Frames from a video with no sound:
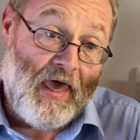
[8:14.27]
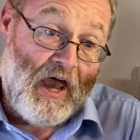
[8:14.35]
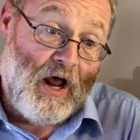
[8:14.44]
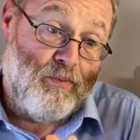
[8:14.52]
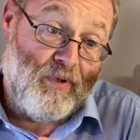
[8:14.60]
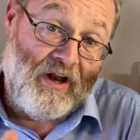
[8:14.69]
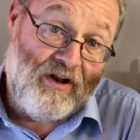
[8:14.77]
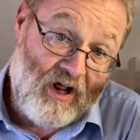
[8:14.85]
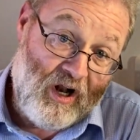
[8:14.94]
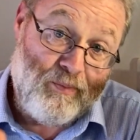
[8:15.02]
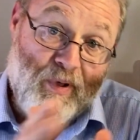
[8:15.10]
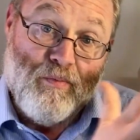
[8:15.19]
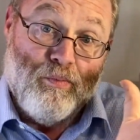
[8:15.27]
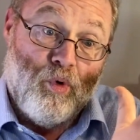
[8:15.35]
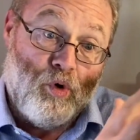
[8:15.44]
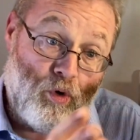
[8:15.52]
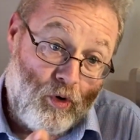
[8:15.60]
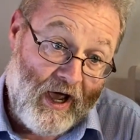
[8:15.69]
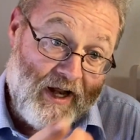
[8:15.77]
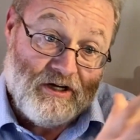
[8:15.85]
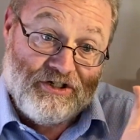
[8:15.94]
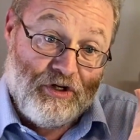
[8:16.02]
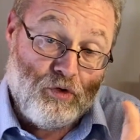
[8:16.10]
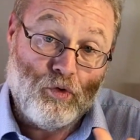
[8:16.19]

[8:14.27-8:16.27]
and a little bit more energy